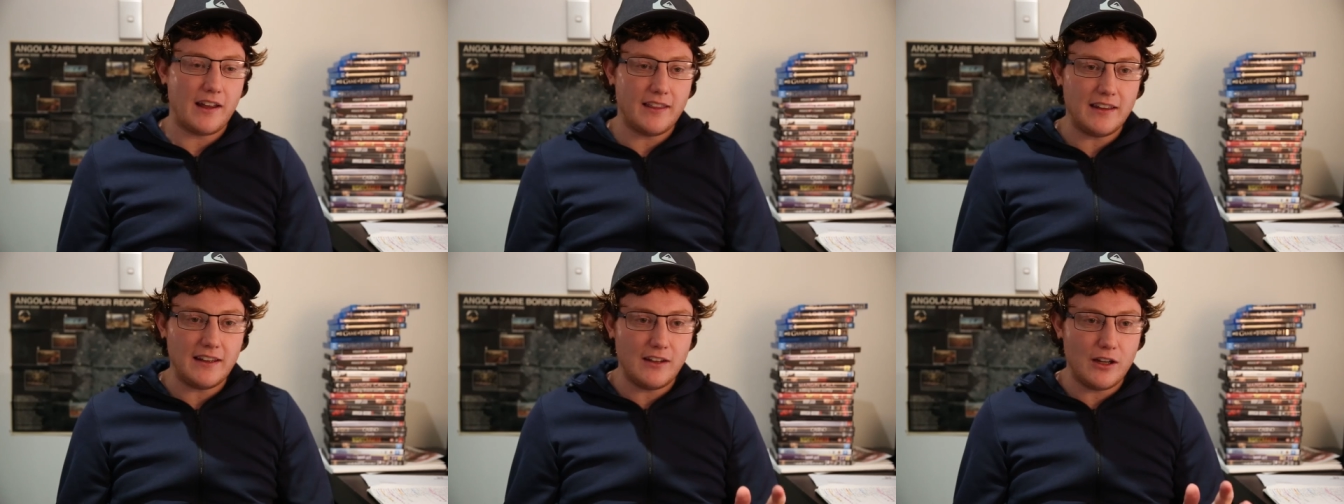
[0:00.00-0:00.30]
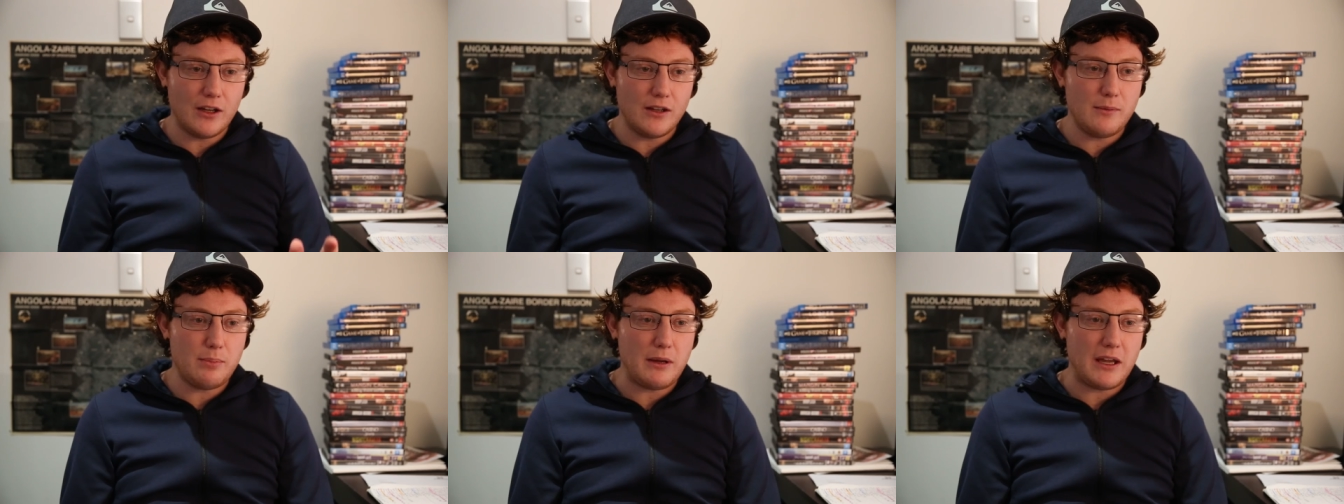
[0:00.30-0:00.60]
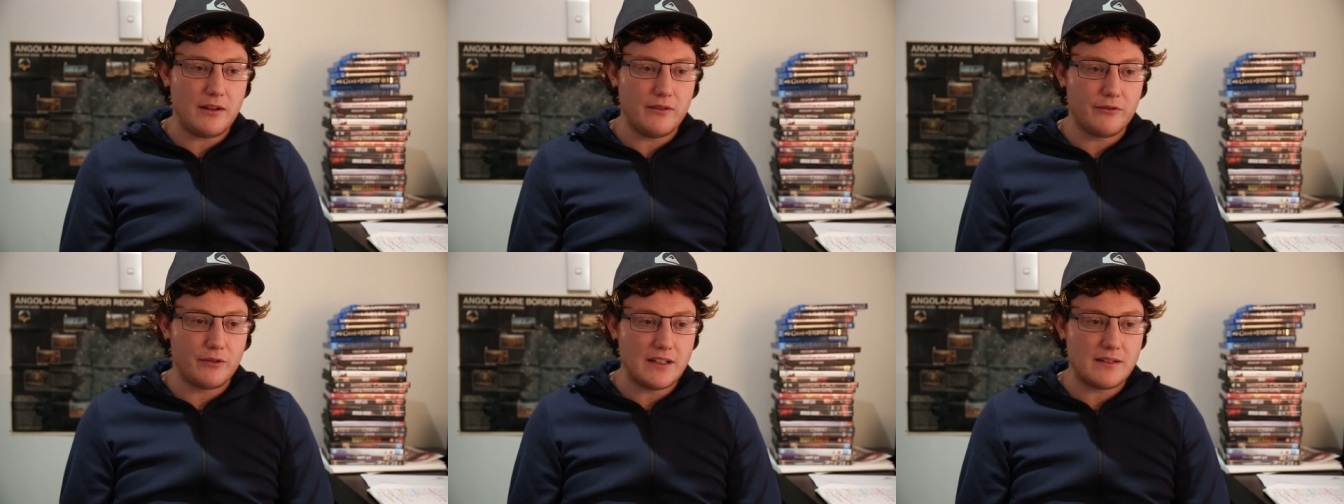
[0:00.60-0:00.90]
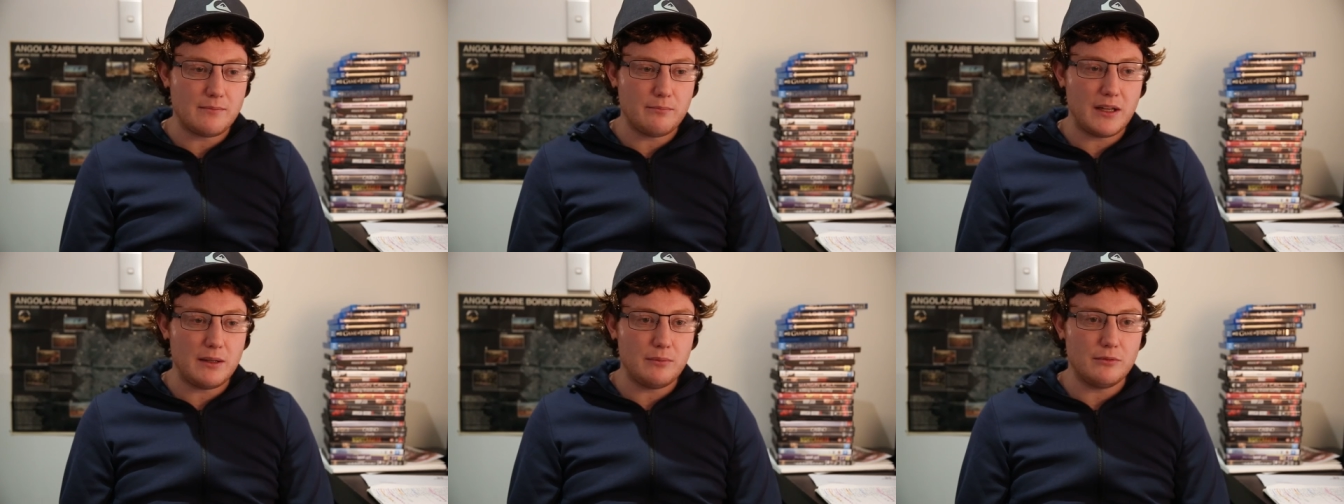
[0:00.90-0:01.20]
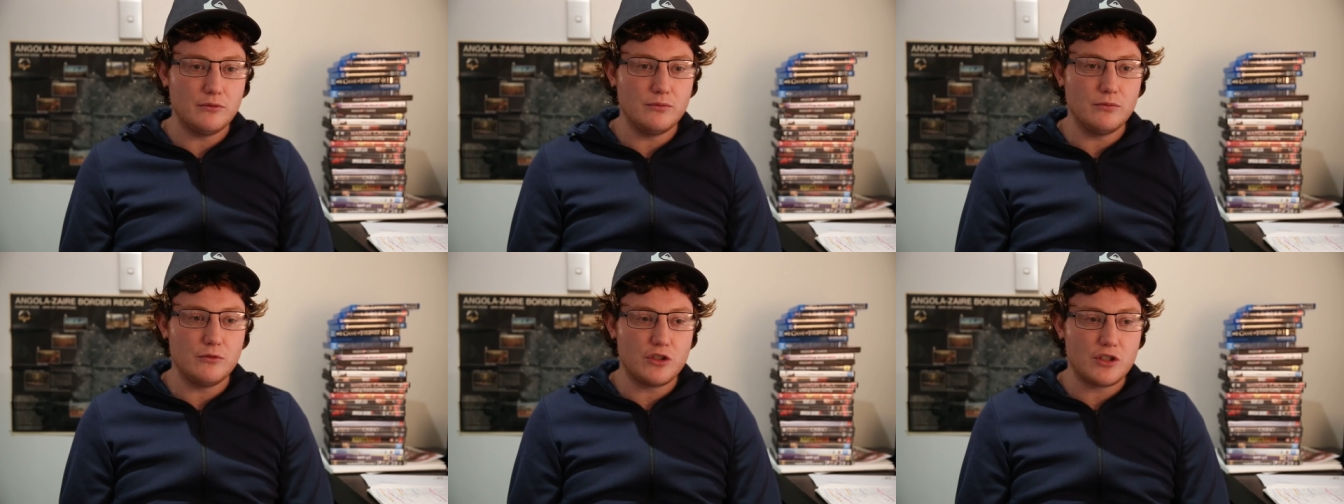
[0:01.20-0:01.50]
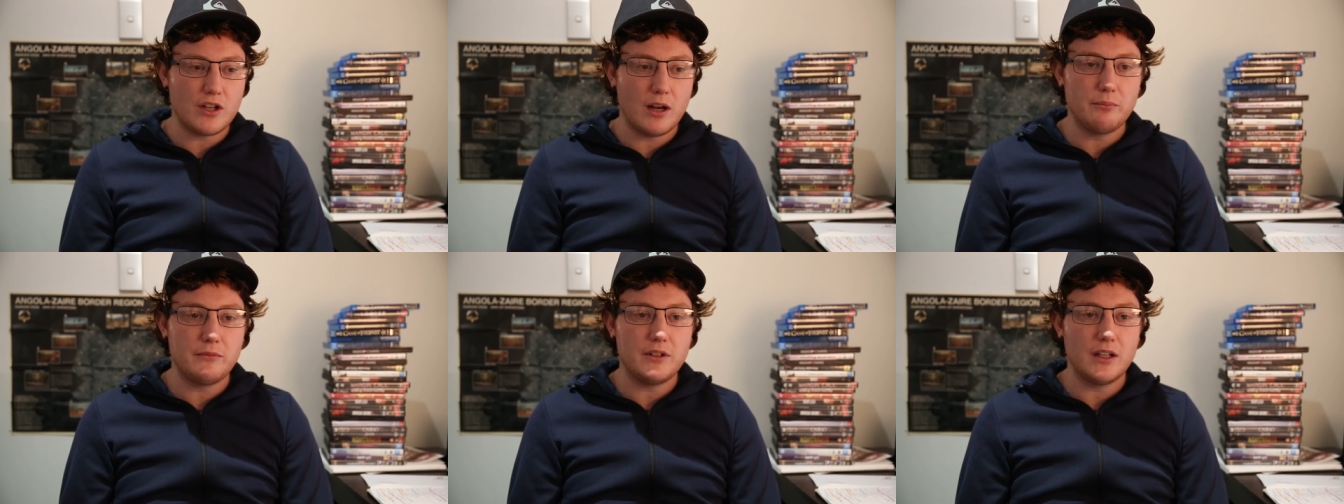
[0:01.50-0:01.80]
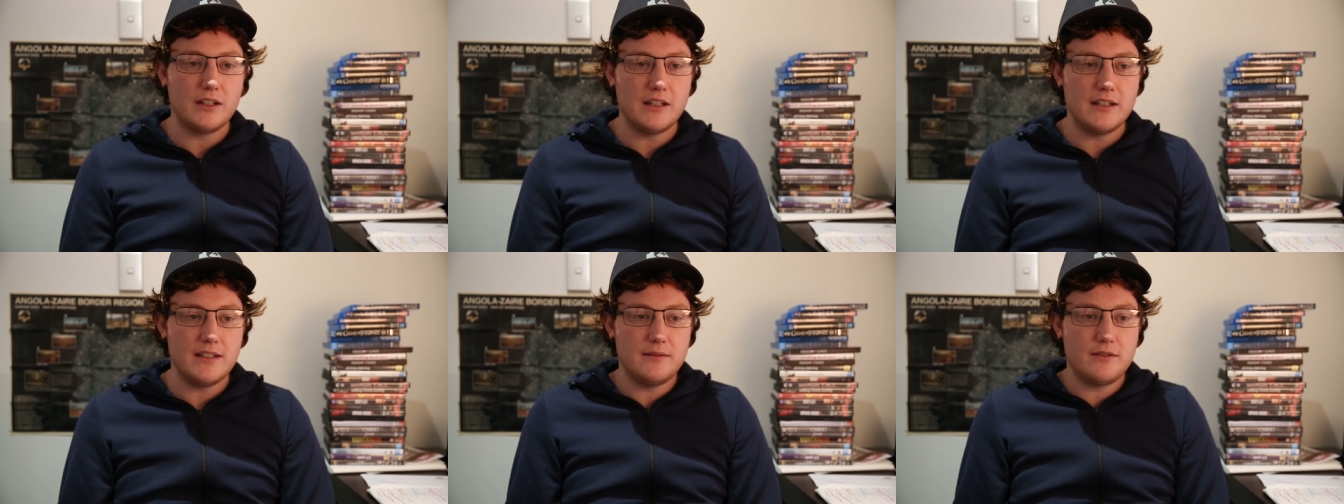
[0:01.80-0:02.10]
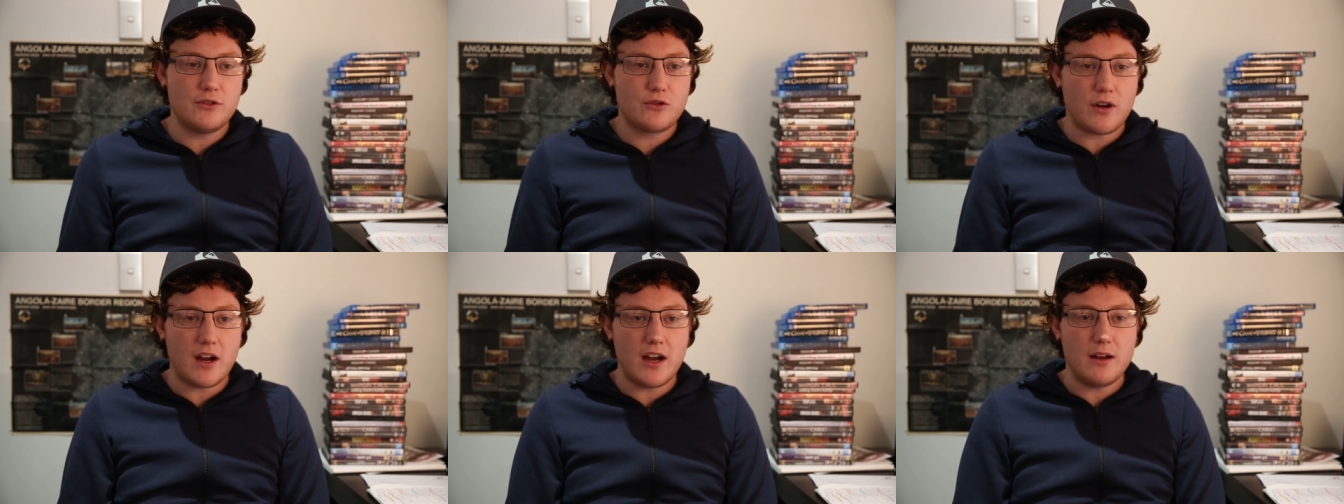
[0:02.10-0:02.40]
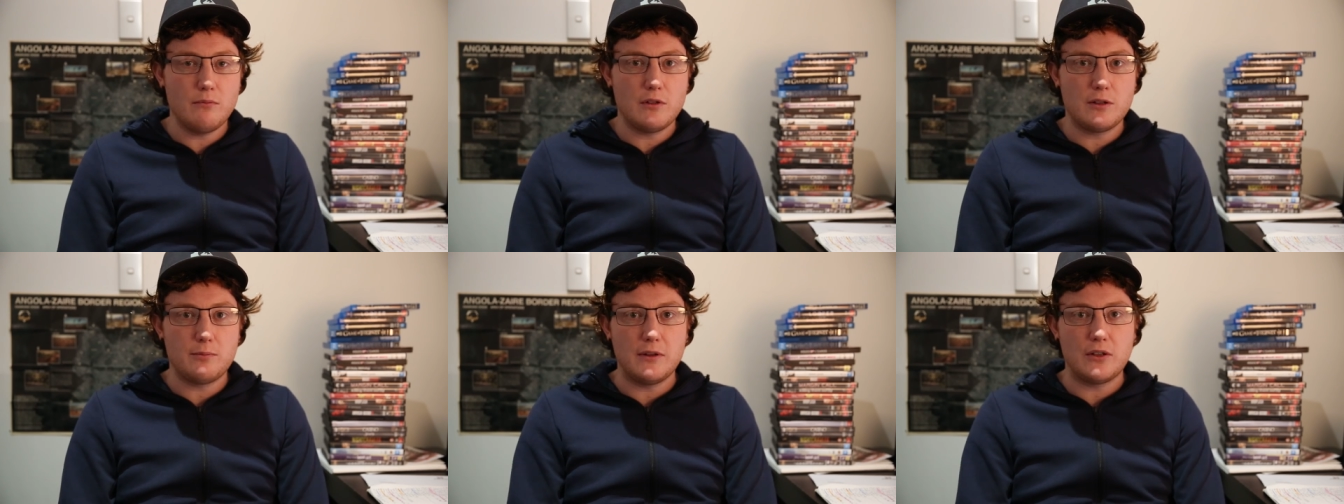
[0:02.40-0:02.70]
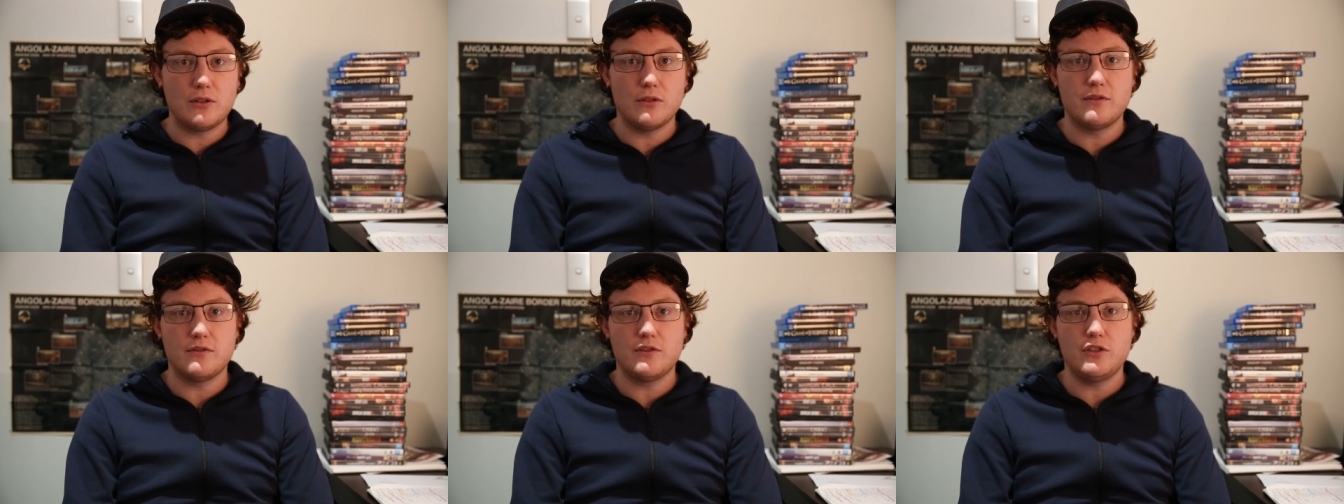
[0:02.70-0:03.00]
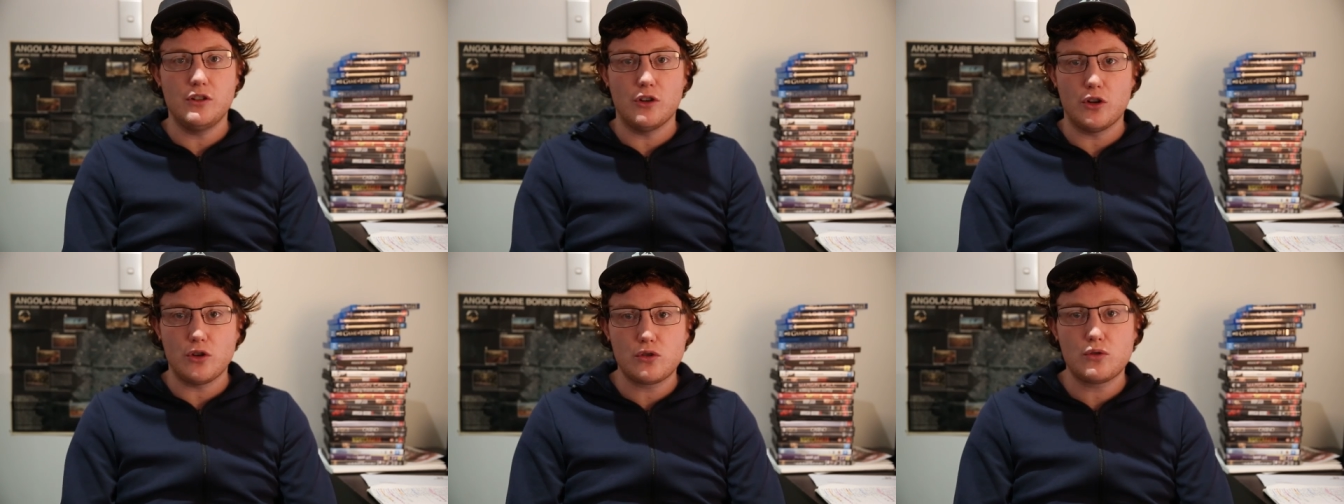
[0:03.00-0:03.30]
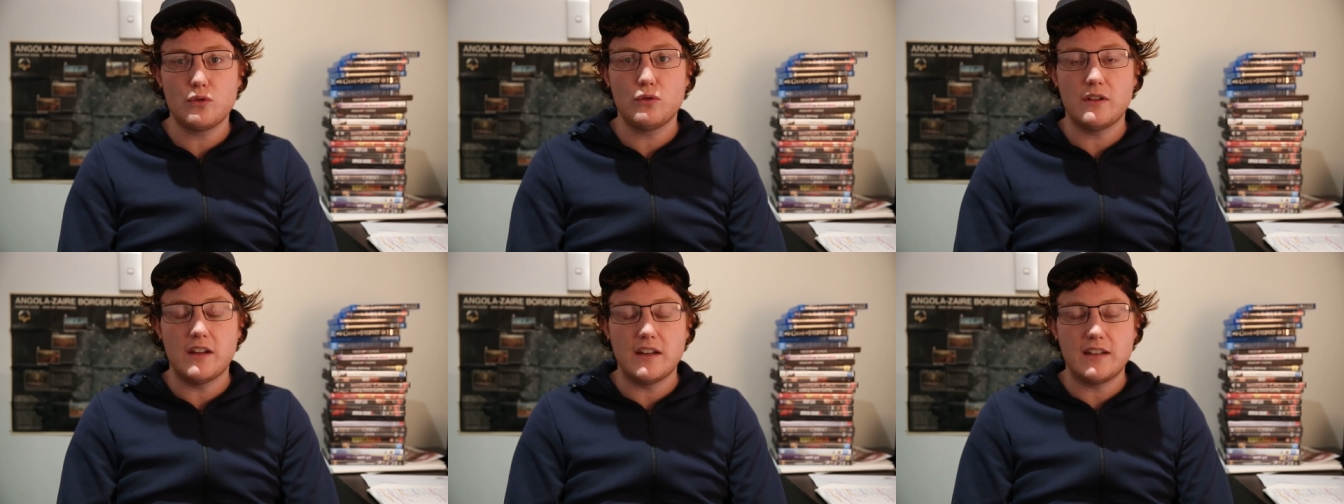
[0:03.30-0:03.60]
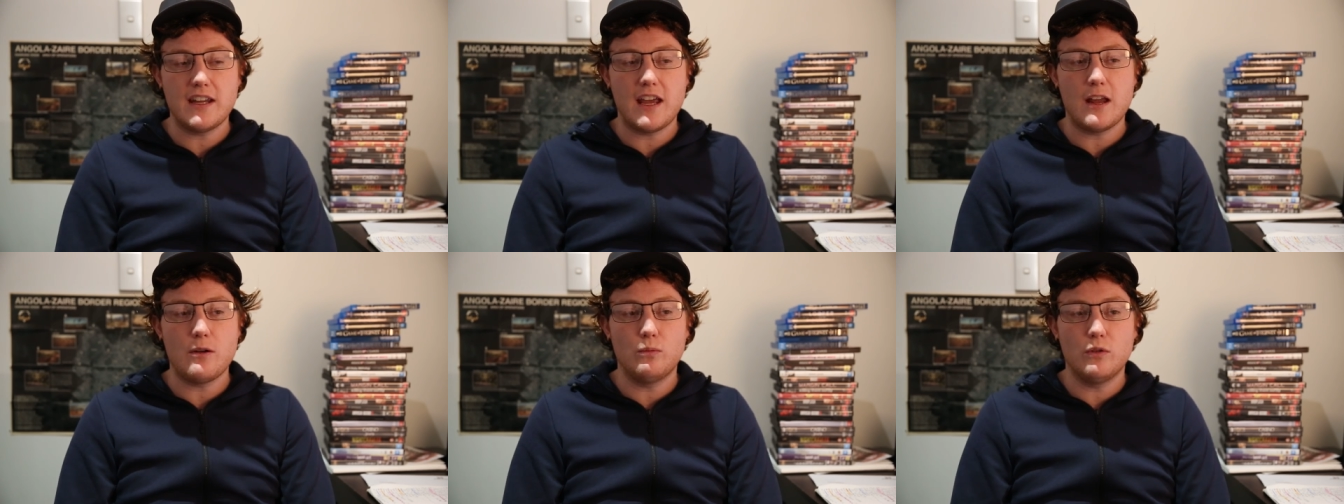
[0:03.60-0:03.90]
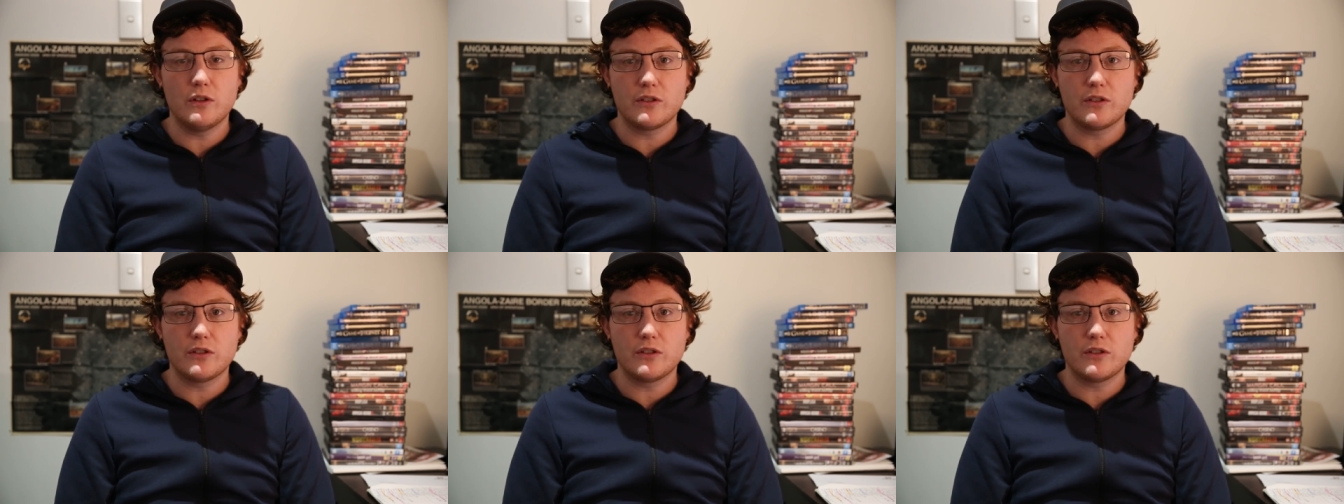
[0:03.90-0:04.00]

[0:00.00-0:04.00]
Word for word: I think the only pe- reason people jumped on his train was because you know Shaun the Dead